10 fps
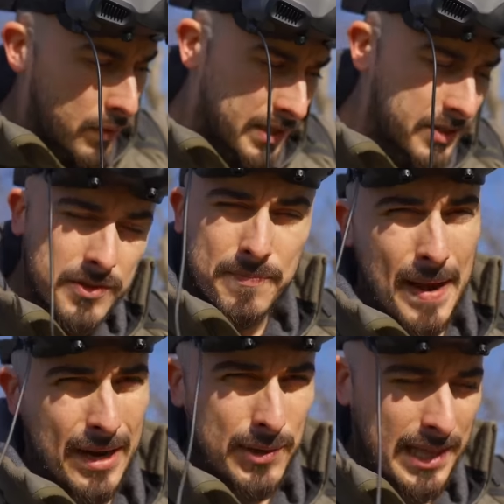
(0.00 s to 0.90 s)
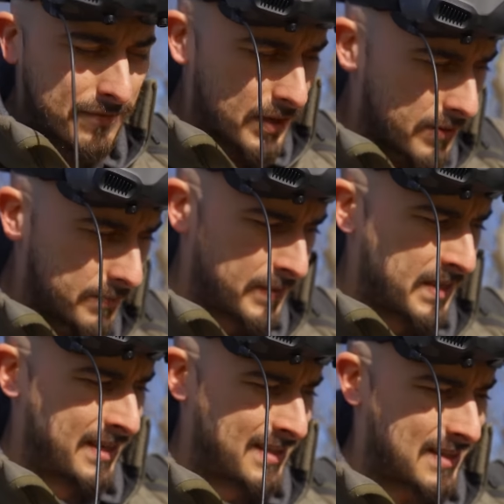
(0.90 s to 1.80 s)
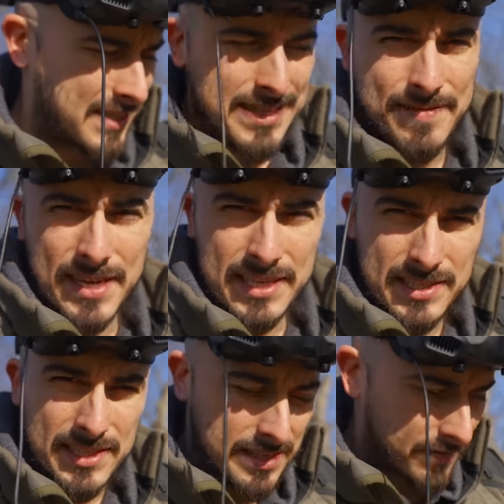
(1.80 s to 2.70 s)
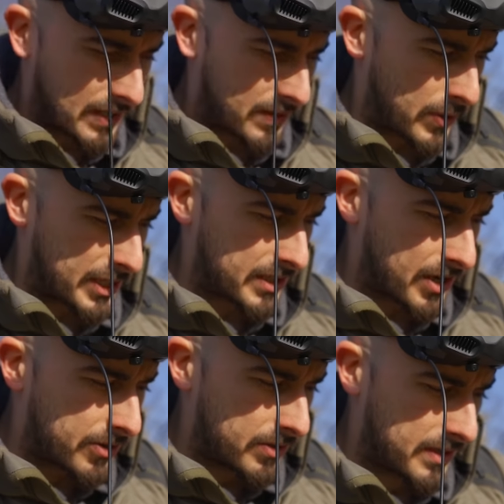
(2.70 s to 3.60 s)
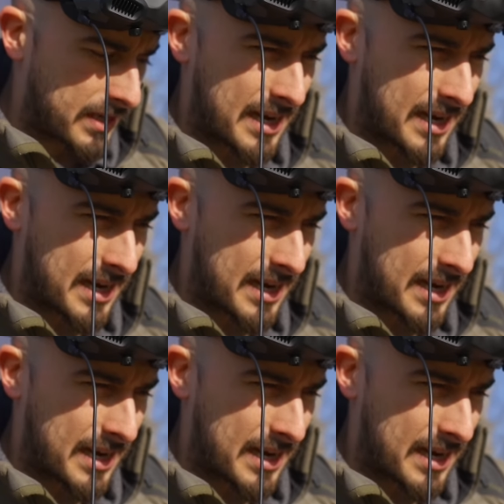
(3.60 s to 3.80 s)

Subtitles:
When it comes to battery life though, the 7-inch is definitely the way to go.